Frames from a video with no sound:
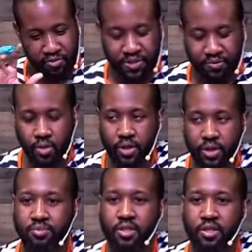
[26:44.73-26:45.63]
fast
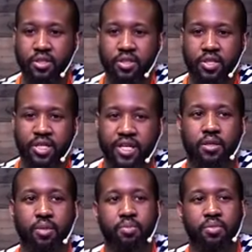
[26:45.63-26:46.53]
forward just to
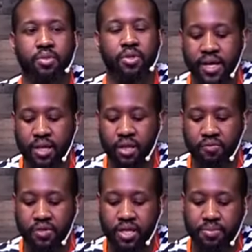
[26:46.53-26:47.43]
get to the
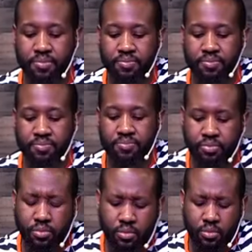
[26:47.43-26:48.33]
end of this.
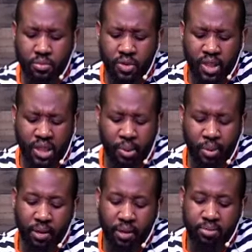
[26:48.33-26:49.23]
The
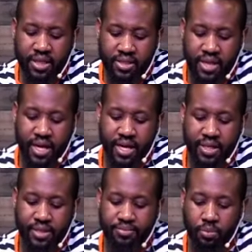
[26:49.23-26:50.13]
Bible says
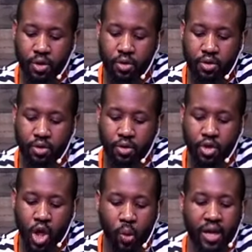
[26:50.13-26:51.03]
that
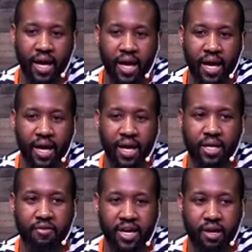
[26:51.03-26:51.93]
Noah had
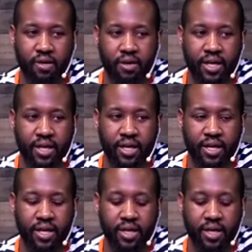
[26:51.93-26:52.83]
a
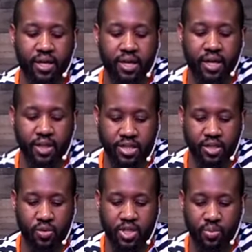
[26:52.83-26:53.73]
very
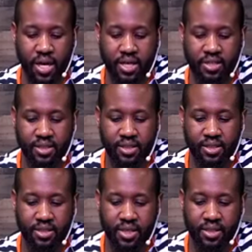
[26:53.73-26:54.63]
interesting response. It
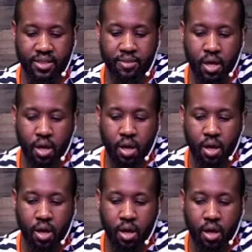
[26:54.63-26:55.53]
says that
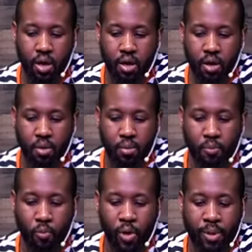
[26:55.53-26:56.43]

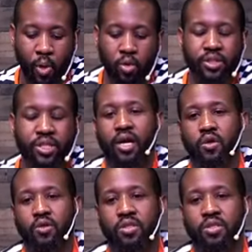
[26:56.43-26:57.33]
when Moses
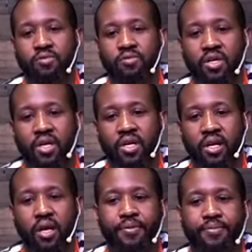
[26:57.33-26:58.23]
got out of the
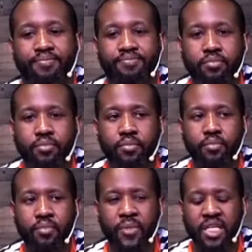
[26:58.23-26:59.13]
ark,
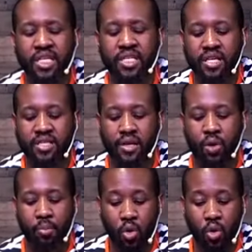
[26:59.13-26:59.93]
it says that what